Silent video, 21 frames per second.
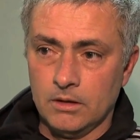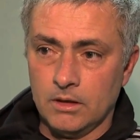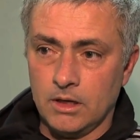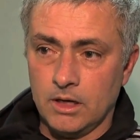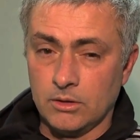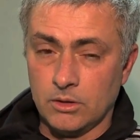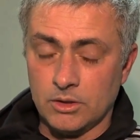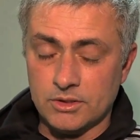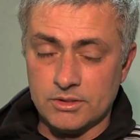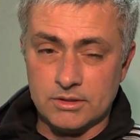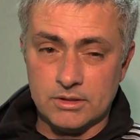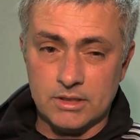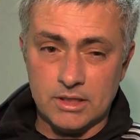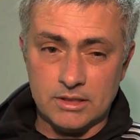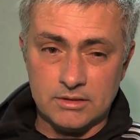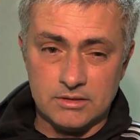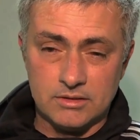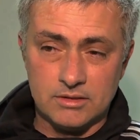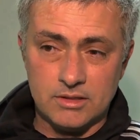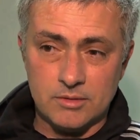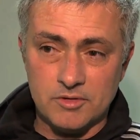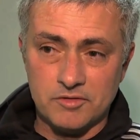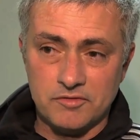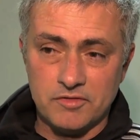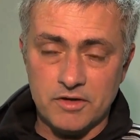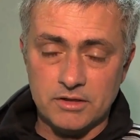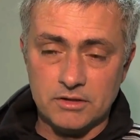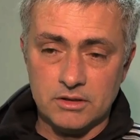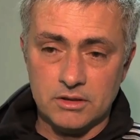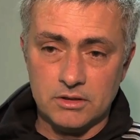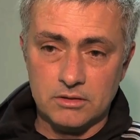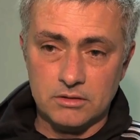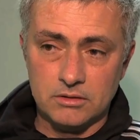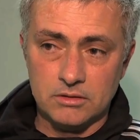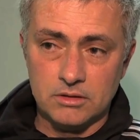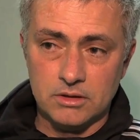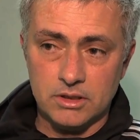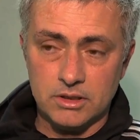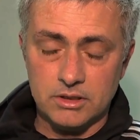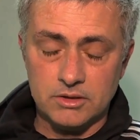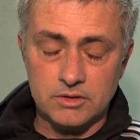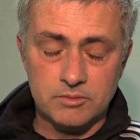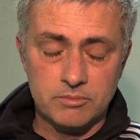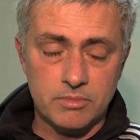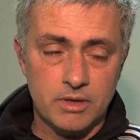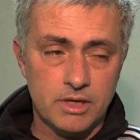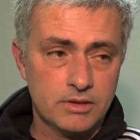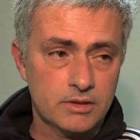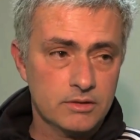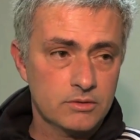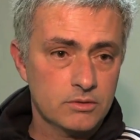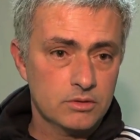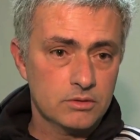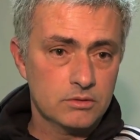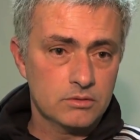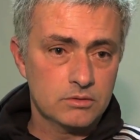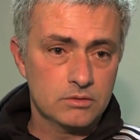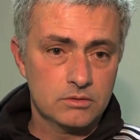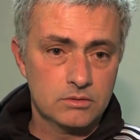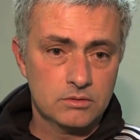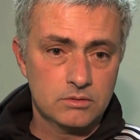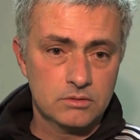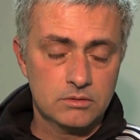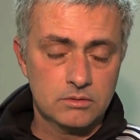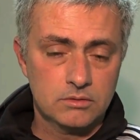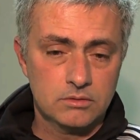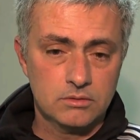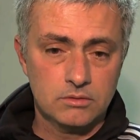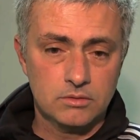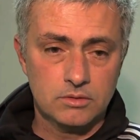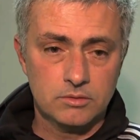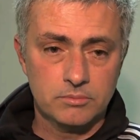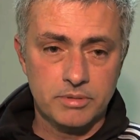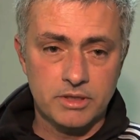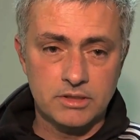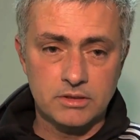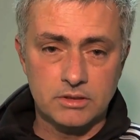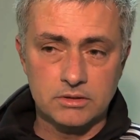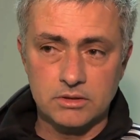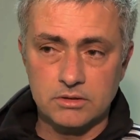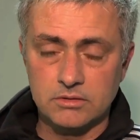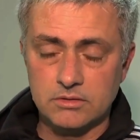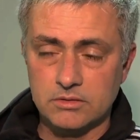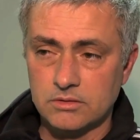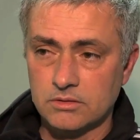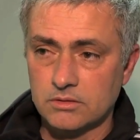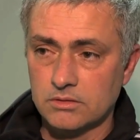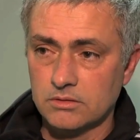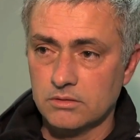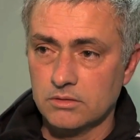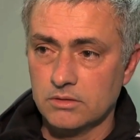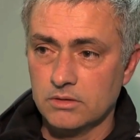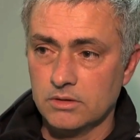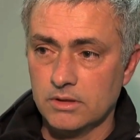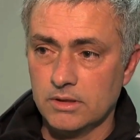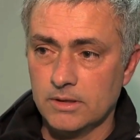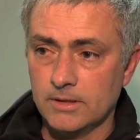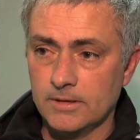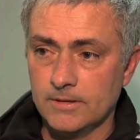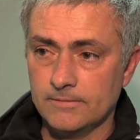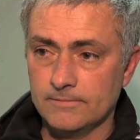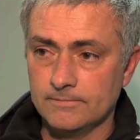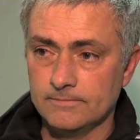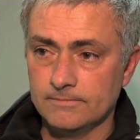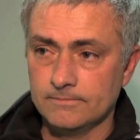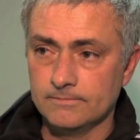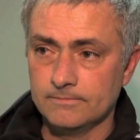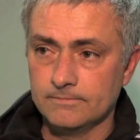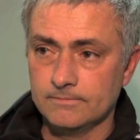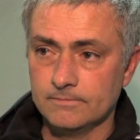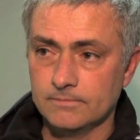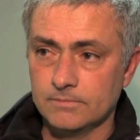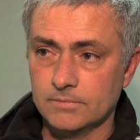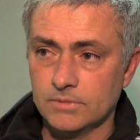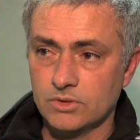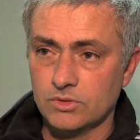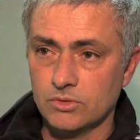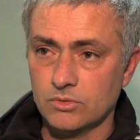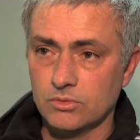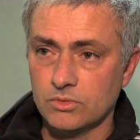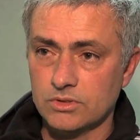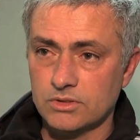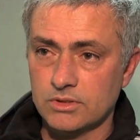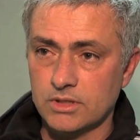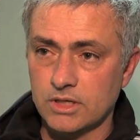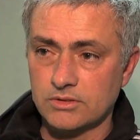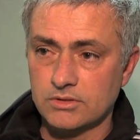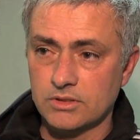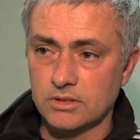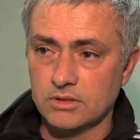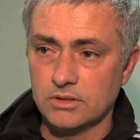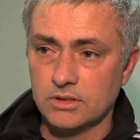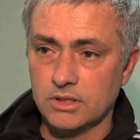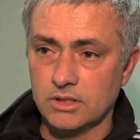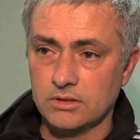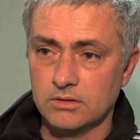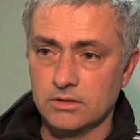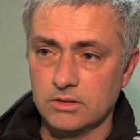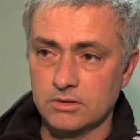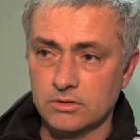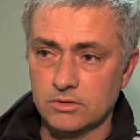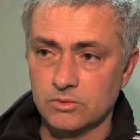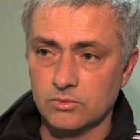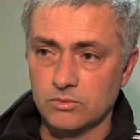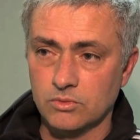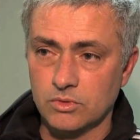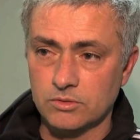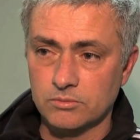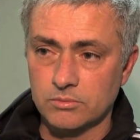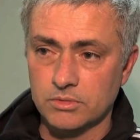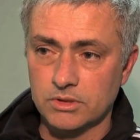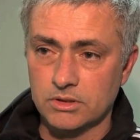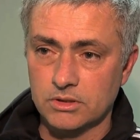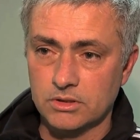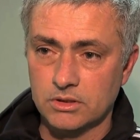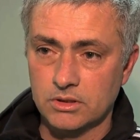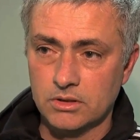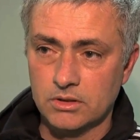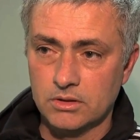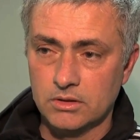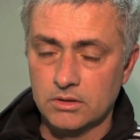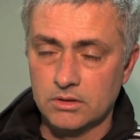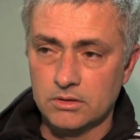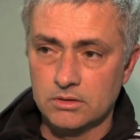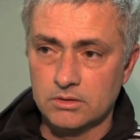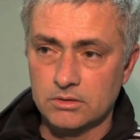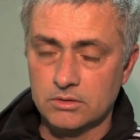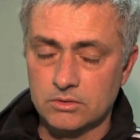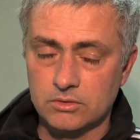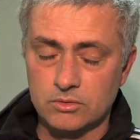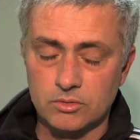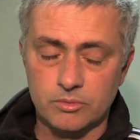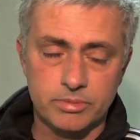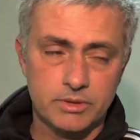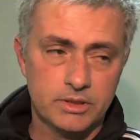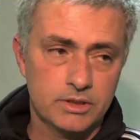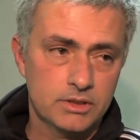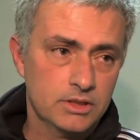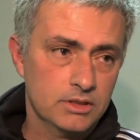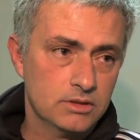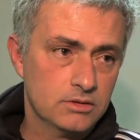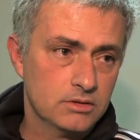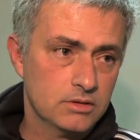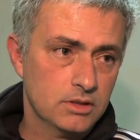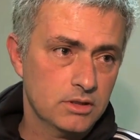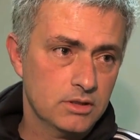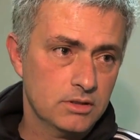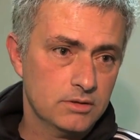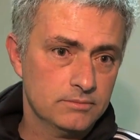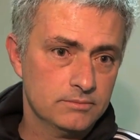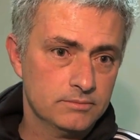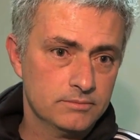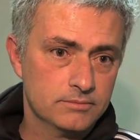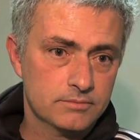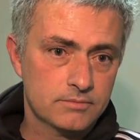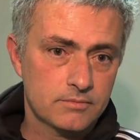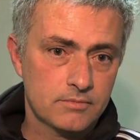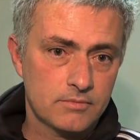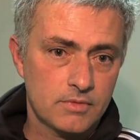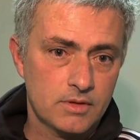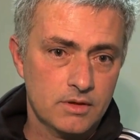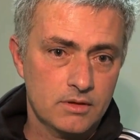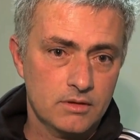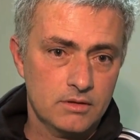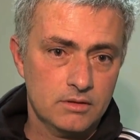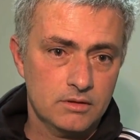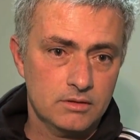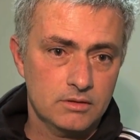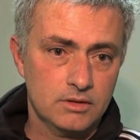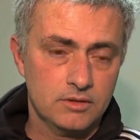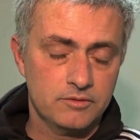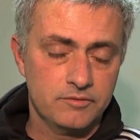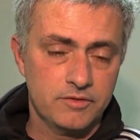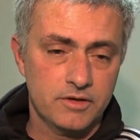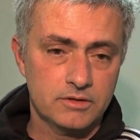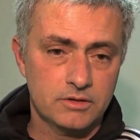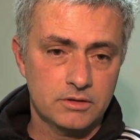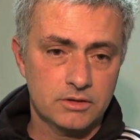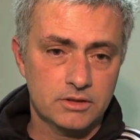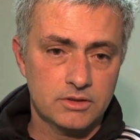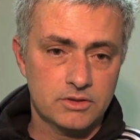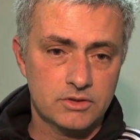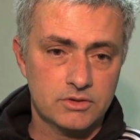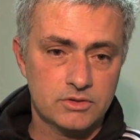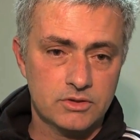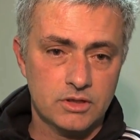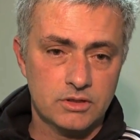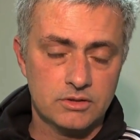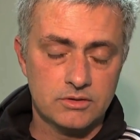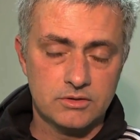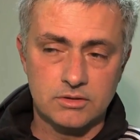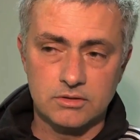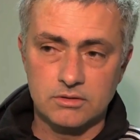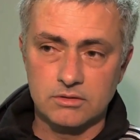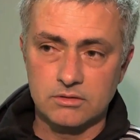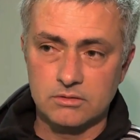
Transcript: I lost that semi-final against Bayern on penalties. So it was destiny that didn't want me to play that that final against Chelsea.